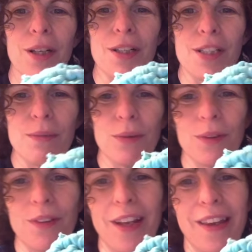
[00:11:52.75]
are
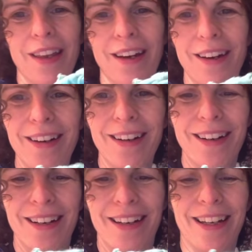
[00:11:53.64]
small. There they are.
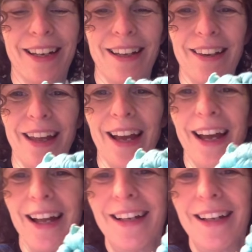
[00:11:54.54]
Look at that.